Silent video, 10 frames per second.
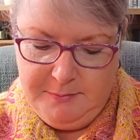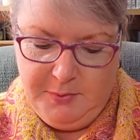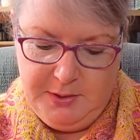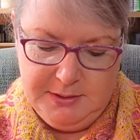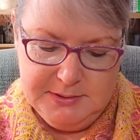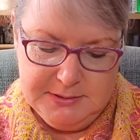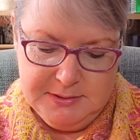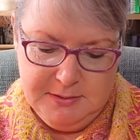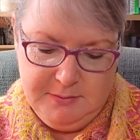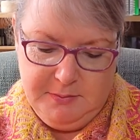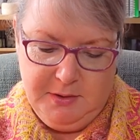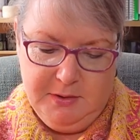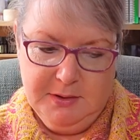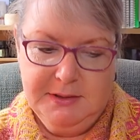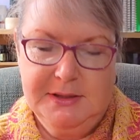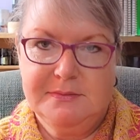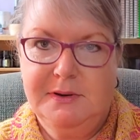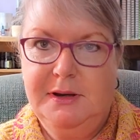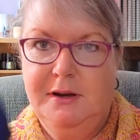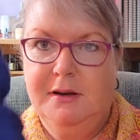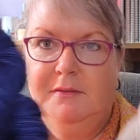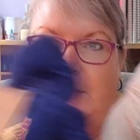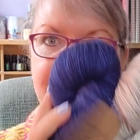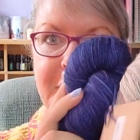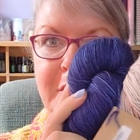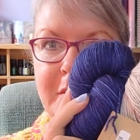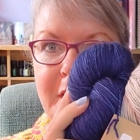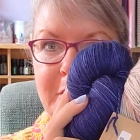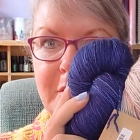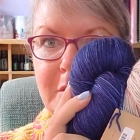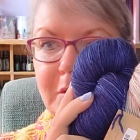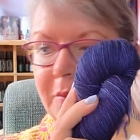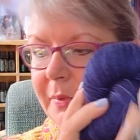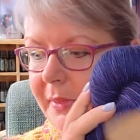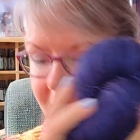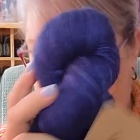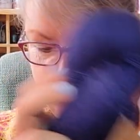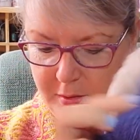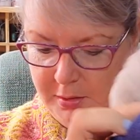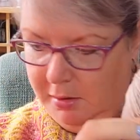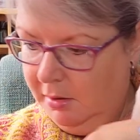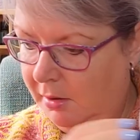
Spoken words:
What else? We've got this really lovely blue that would look good with that one.